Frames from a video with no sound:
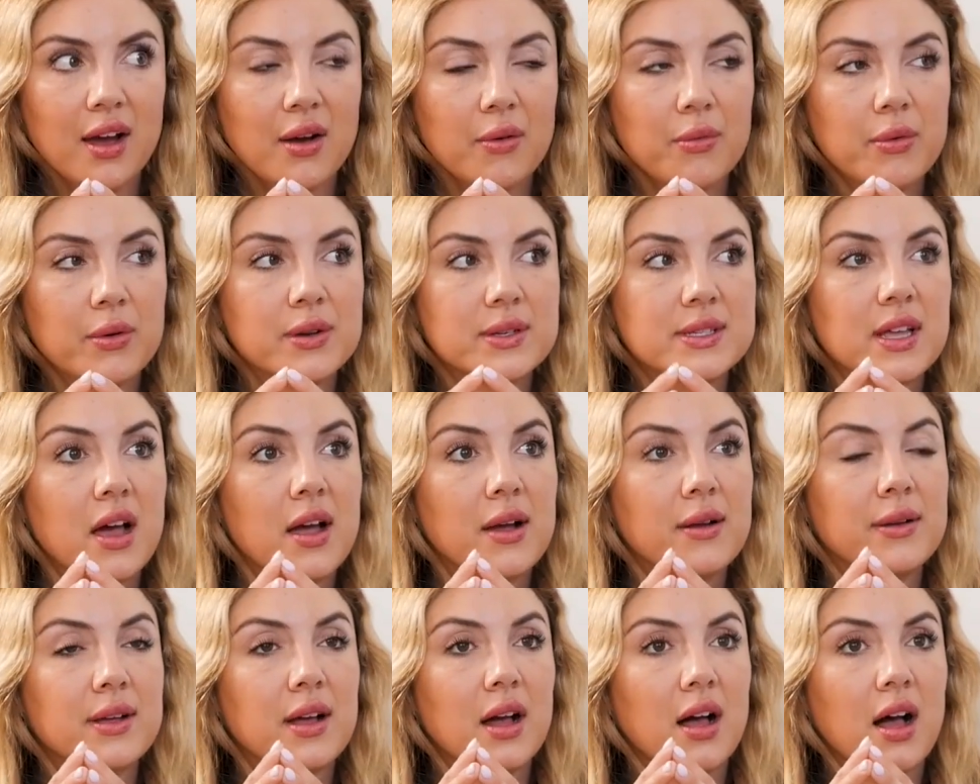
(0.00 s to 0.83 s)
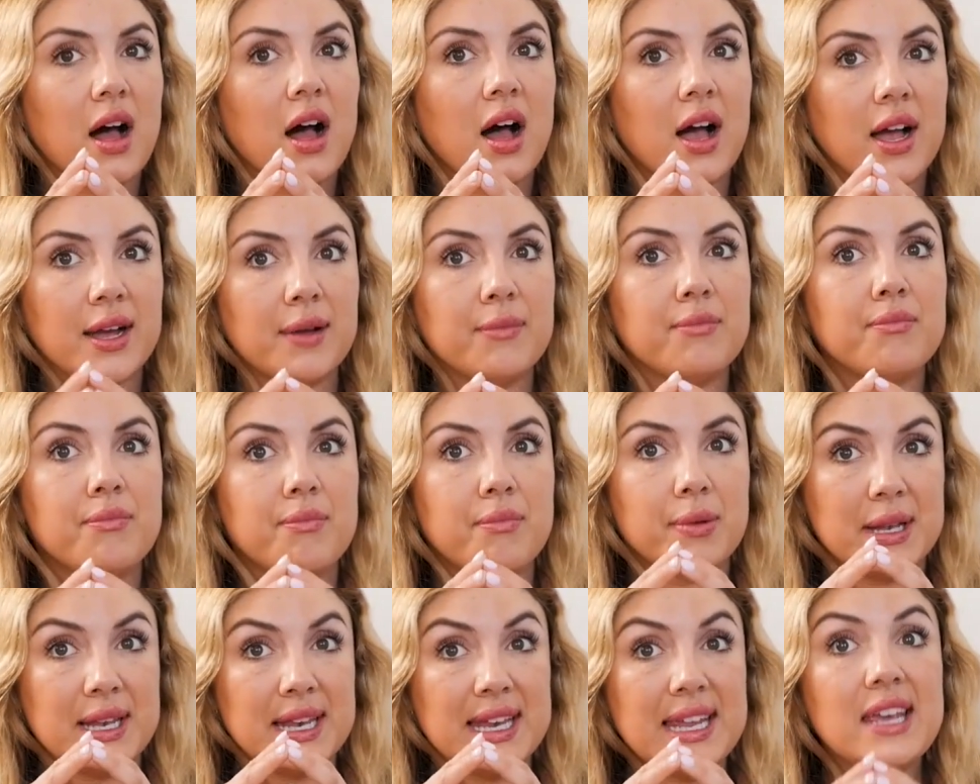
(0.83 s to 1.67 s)
Whereas I
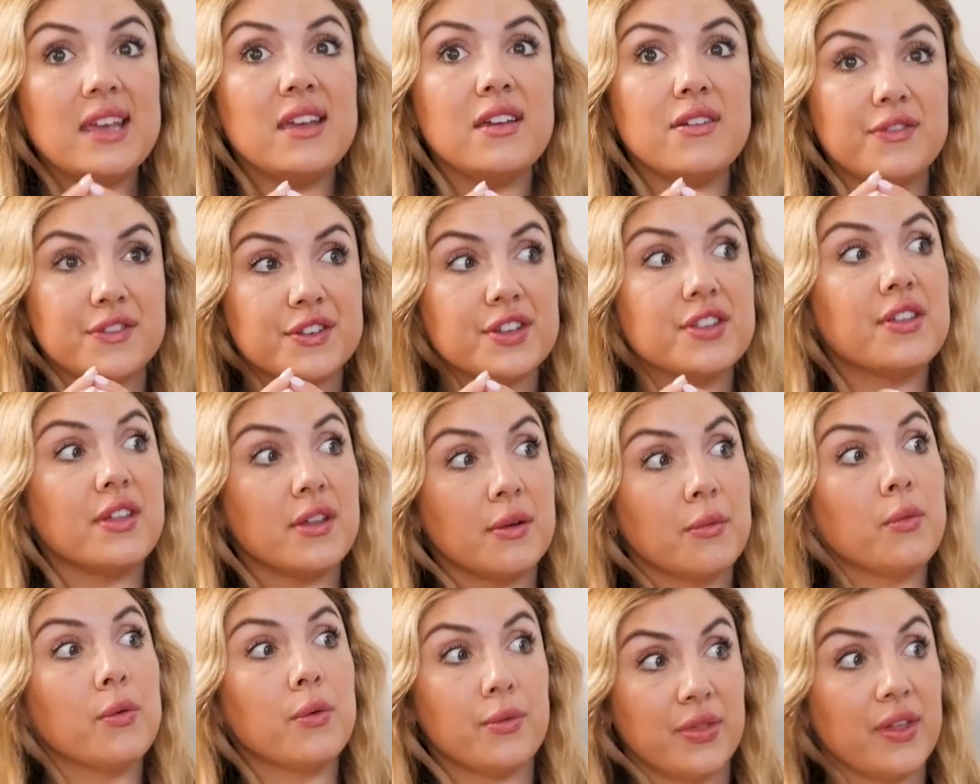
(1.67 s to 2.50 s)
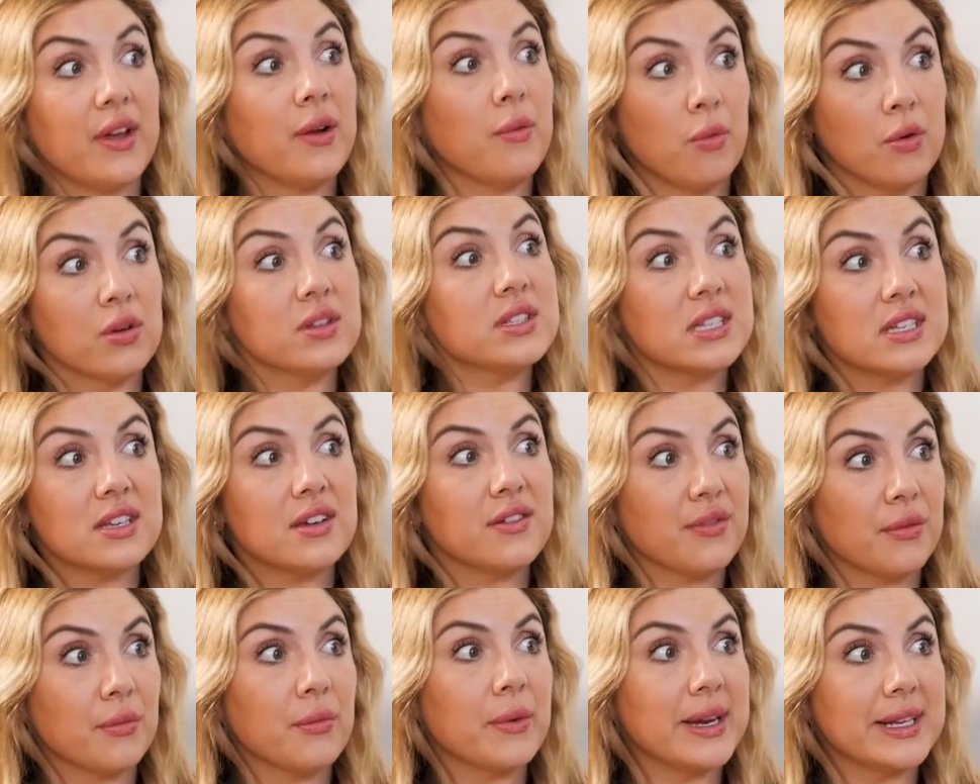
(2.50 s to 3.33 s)
believed that there was a
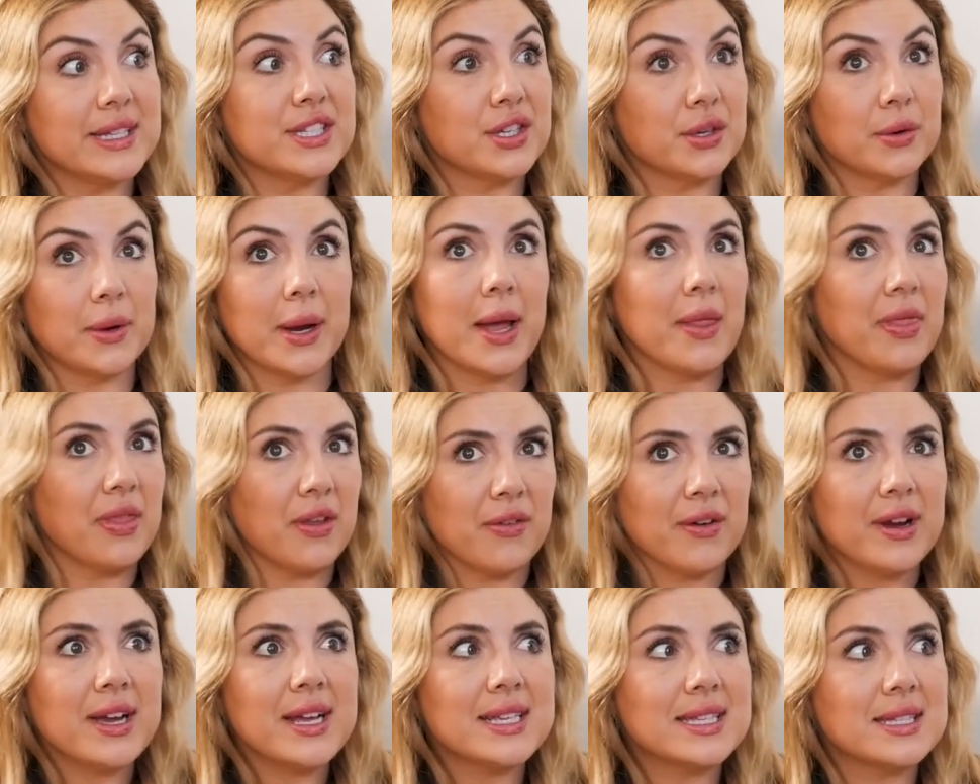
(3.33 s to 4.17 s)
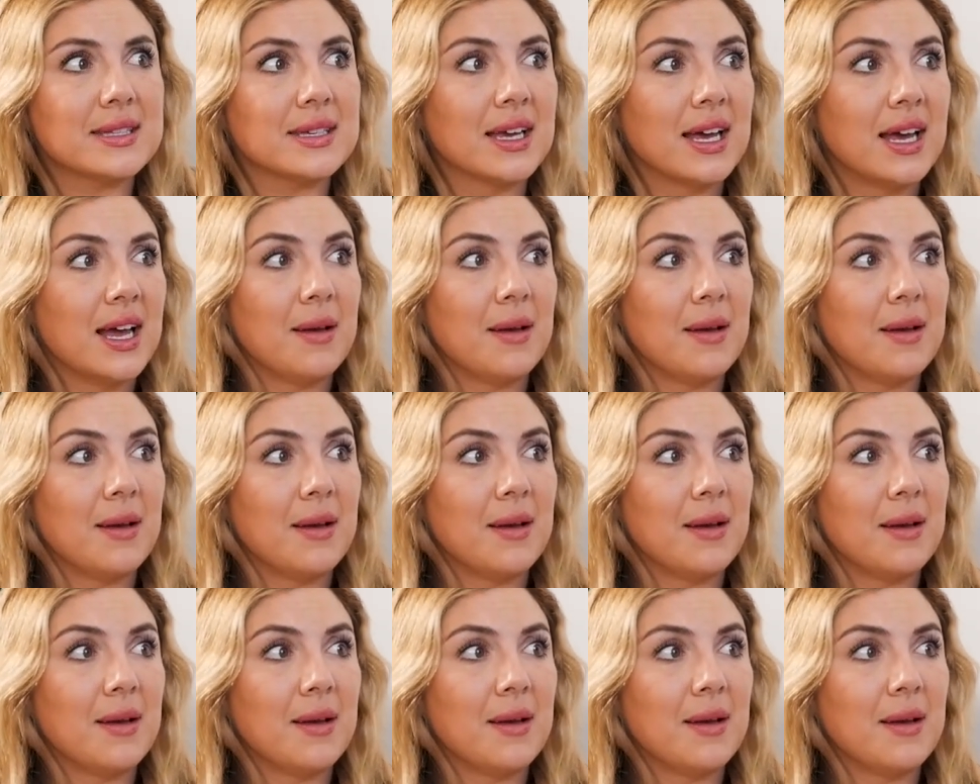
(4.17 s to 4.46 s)
different way to do it, and there is,